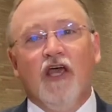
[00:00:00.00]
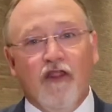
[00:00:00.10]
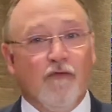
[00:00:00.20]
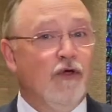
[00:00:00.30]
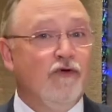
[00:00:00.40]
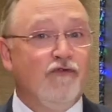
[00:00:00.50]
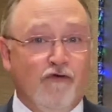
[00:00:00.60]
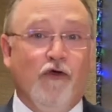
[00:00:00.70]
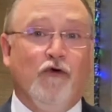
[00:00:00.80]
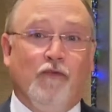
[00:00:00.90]
through
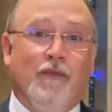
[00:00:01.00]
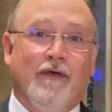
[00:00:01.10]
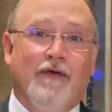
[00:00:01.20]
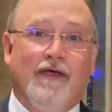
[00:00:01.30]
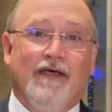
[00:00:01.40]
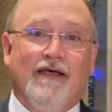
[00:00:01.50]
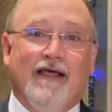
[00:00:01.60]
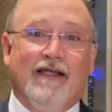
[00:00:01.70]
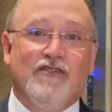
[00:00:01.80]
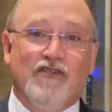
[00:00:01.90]
Zoom.
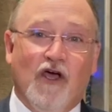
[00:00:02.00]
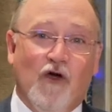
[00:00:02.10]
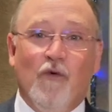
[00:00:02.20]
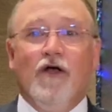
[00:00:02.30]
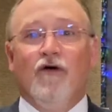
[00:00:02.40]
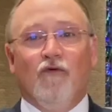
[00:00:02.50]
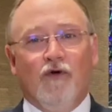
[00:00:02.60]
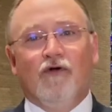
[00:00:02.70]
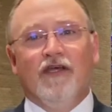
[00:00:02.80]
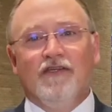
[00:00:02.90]
And so
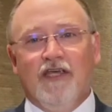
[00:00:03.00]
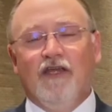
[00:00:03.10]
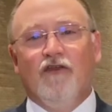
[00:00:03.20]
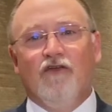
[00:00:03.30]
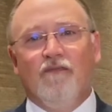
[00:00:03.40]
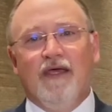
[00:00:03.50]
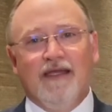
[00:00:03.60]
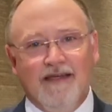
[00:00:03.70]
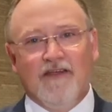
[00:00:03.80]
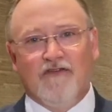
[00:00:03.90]
we'll continue to be
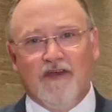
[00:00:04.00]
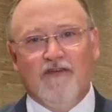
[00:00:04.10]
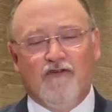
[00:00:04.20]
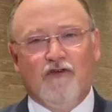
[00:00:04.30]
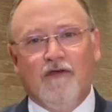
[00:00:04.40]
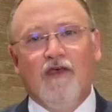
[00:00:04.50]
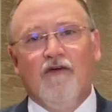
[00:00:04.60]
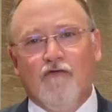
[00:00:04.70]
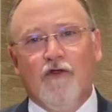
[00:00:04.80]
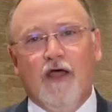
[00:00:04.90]
distanced
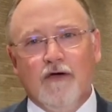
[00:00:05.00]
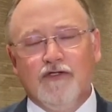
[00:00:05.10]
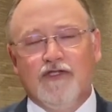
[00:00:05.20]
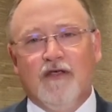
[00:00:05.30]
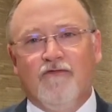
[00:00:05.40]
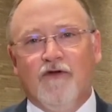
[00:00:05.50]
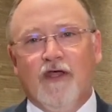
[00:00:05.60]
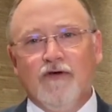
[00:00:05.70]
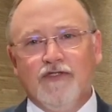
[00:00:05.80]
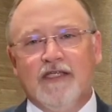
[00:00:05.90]
for
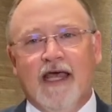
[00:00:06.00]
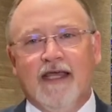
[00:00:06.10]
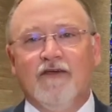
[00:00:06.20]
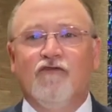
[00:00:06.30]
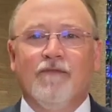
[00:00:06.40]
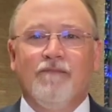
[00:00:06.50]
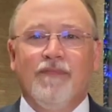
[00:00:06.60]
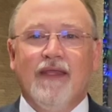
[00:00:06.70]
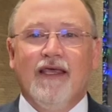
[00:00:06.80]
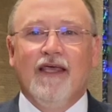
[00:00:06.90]
those settings.
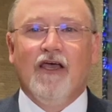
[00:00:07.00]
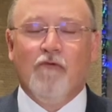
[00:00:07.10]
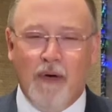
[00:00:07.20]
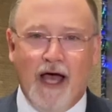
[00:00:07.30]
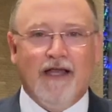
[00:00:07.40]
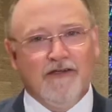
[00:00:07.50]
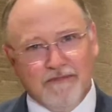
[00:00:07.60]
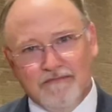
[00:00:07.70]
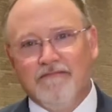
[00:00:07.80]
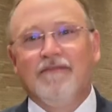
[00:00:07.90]
But
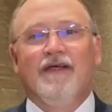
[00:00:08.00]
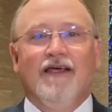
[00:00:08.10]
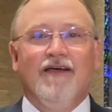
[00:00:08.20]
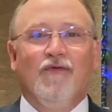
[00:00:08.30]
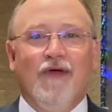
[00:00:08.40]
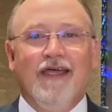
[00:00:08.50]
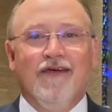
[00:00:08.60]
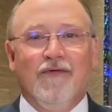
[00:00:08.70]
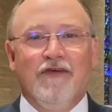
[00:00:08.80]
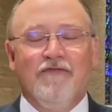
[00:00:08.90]

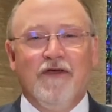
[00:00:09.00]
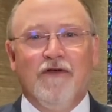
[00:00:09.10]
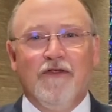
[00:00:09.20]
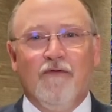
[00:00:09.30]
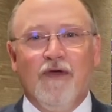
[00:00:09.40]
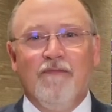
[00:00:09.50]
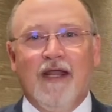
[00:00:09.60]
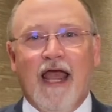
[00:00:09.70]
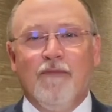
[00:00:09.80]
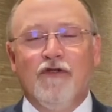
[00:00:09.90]
we feel that we've
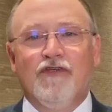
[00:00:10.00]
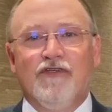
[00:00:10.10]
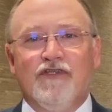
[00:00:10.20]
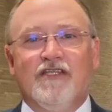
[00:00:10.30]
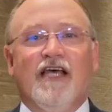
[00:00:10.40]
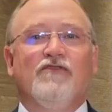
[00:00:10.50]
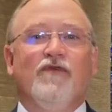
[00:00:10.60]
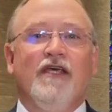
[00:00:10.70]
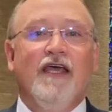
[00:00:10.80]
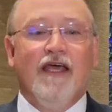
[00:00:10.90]
been able to
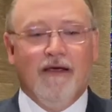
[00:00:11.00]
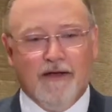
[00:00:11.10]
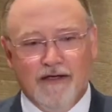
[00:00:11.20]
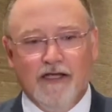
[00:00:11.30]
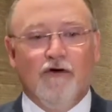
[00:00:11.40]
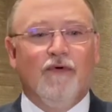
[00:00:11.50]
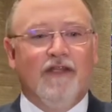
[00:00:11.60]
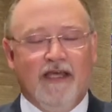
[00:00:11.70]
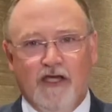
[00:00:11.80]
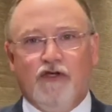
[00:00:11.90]
successfully deal with
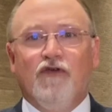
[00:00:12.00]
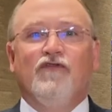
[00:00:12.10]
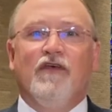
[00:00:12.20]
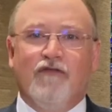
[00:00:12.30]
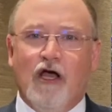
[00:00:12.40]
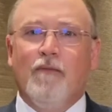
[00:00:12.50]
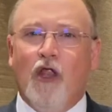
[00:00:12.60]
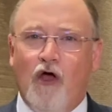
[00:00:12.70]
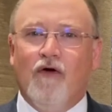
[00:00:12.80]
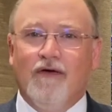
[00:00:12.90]
the issues that have come
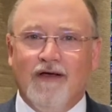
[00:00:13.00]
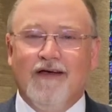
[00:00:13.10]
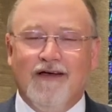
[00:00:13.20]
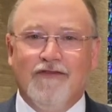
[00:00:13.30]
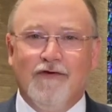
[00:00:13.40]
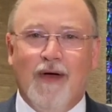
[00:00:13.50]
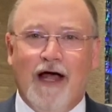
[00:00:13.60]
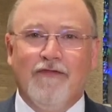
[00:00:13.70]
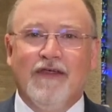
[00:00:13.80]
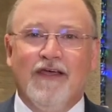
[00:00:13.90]
along
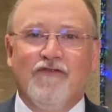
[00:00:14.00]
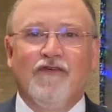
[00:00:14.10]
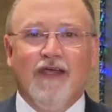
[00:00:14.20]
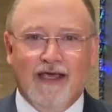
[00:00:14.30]
throughout this